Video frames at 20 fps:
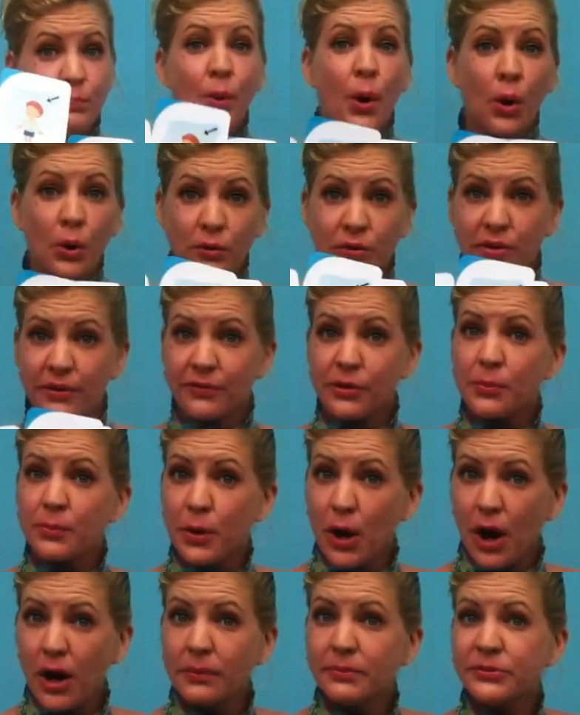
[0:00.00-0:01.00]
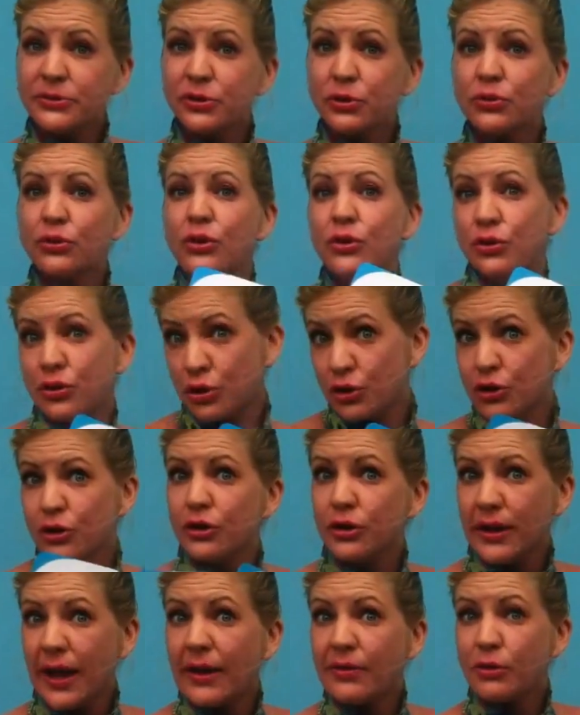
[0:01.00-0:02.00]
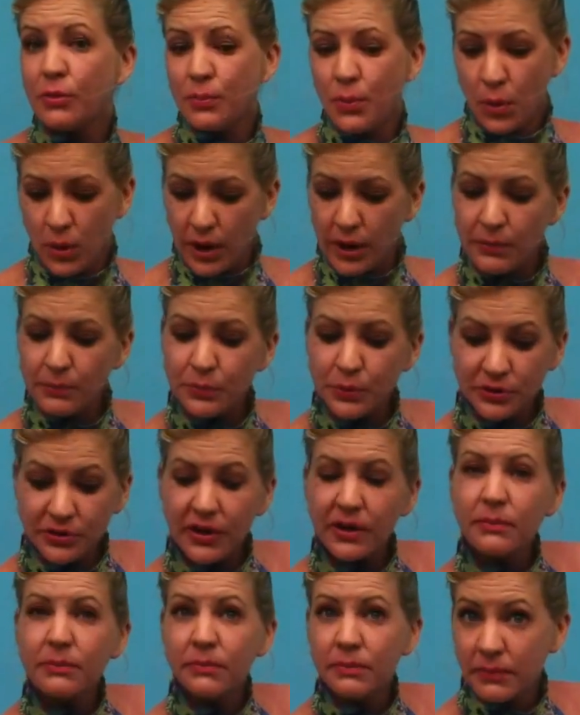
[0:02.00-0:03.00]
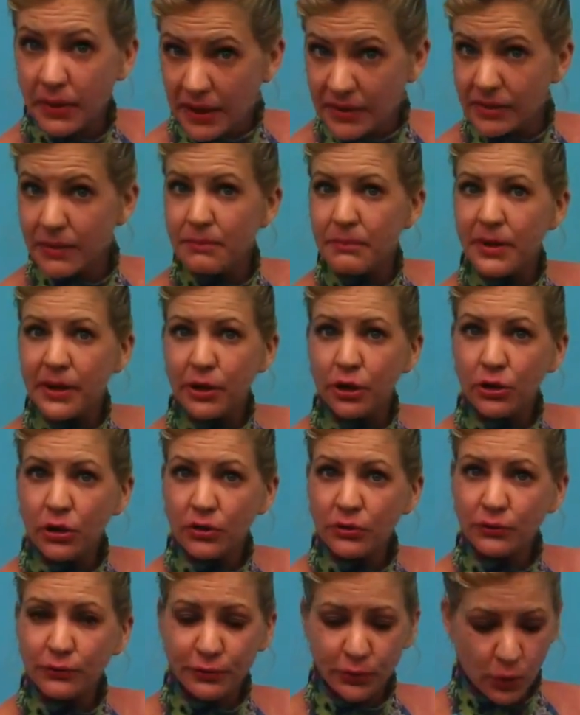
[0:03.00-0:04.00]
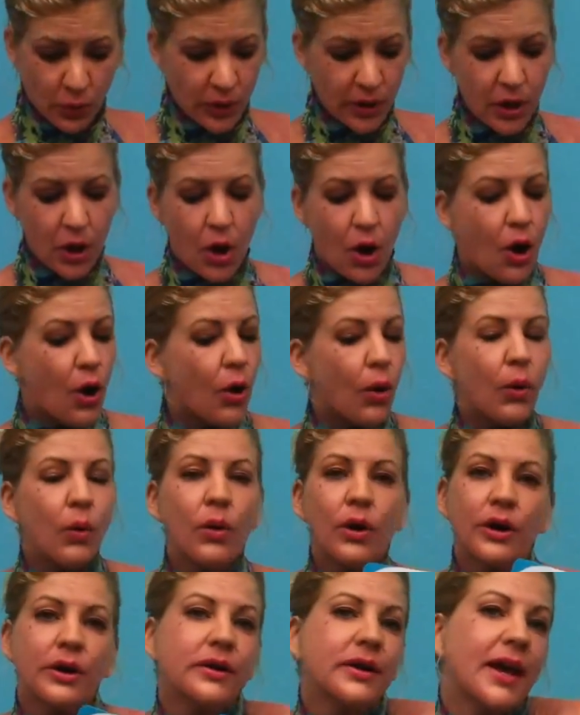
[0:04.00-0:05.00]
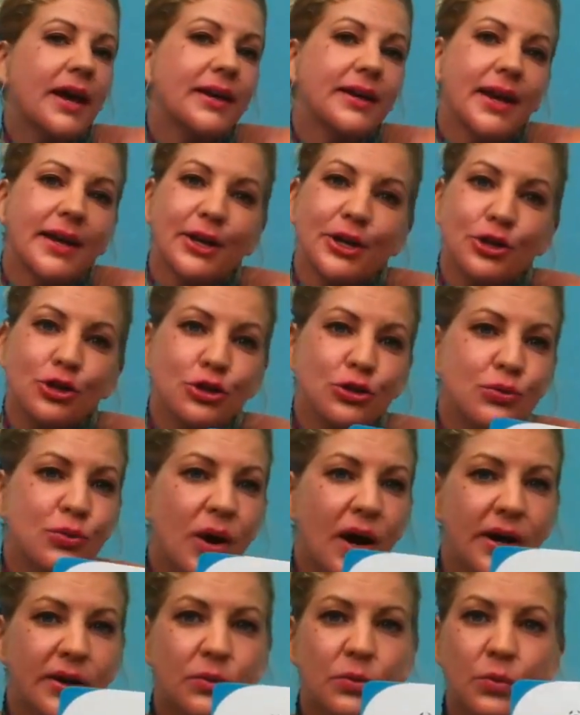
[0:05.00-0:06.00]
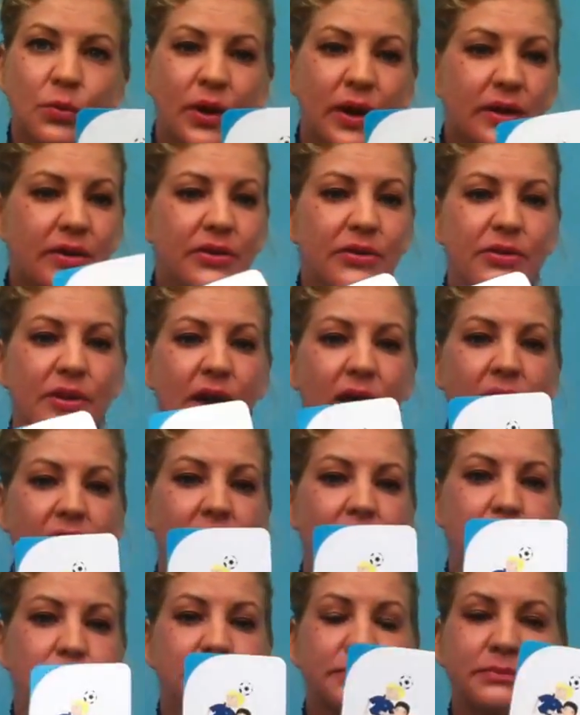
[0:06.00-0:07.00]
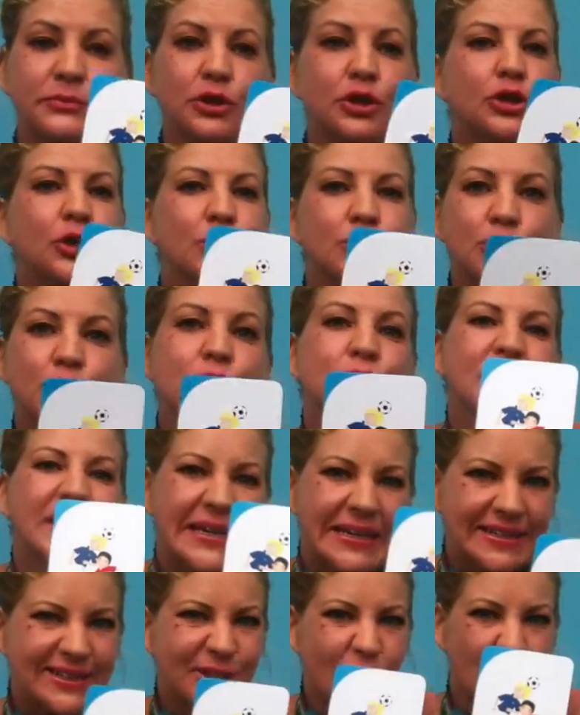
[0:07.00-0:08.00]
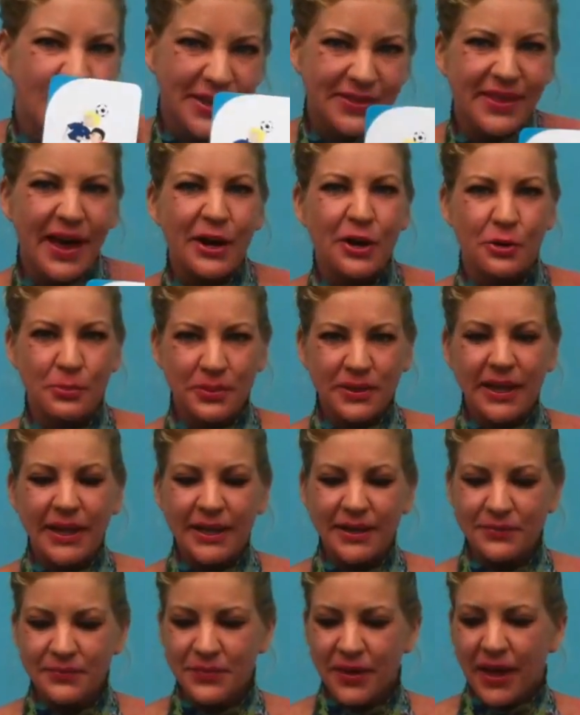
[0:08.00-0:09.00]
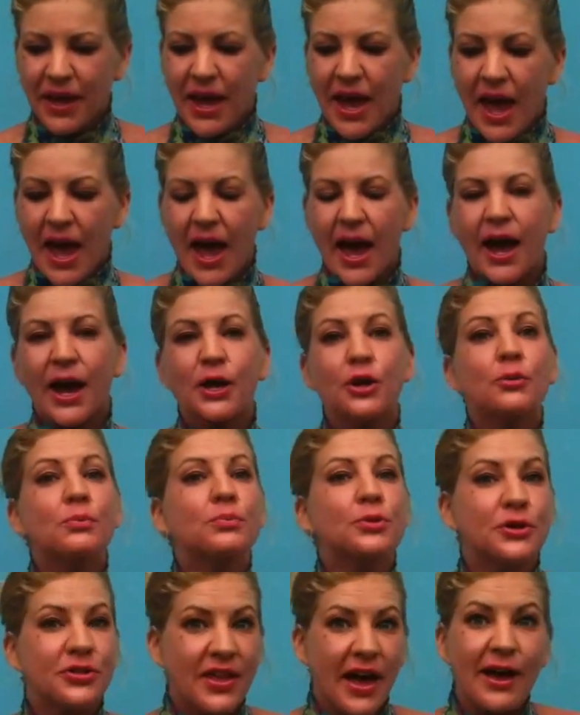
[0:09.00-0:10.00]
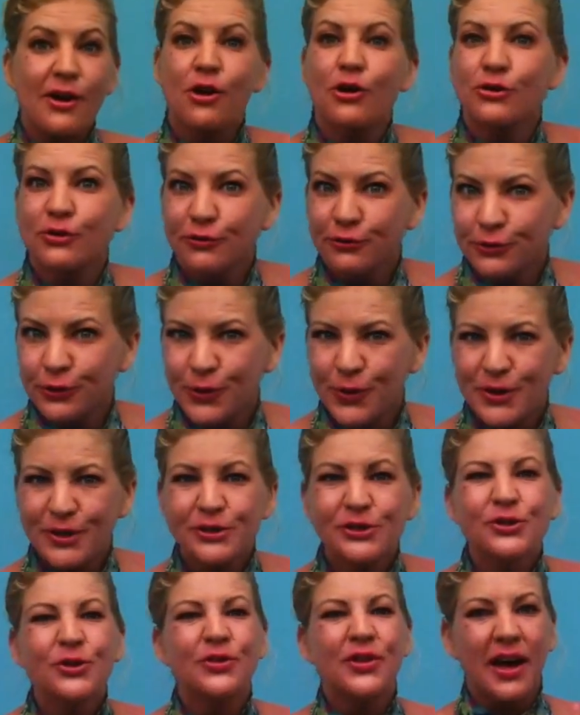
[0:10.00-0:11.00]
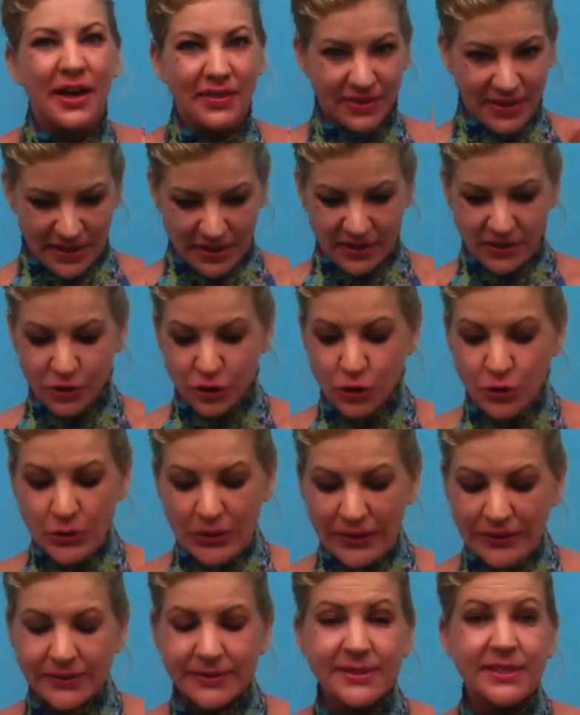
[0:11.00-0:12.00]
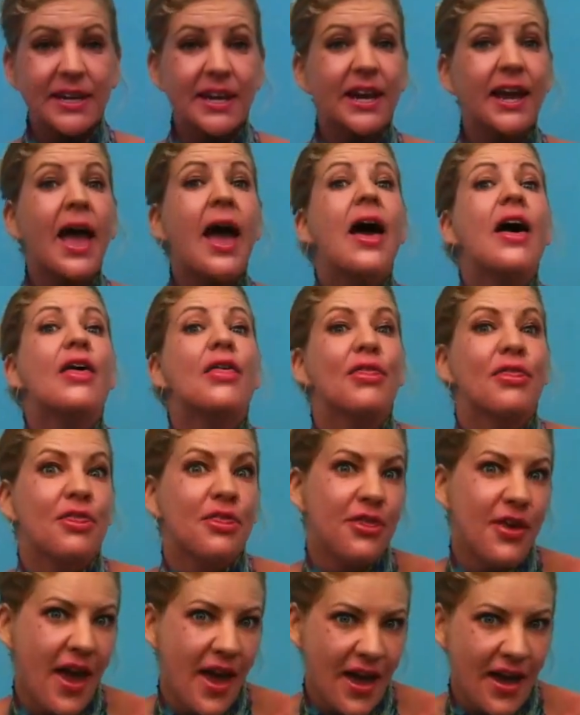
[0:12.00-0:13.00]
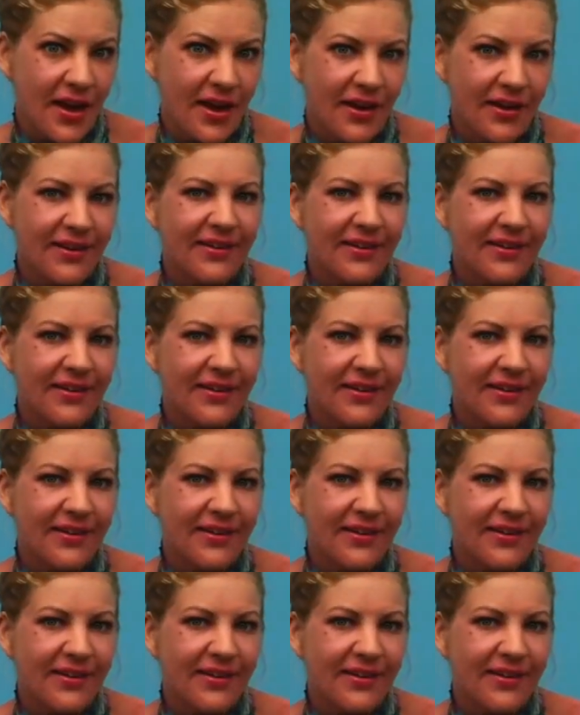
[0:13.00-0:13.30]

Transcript: both of the props, so the, the girl and the boy, put them in the middle on the floor, or get, get a new one with, um, you know, two kids on it that are playing, and put that on the floor so that then you can sing they.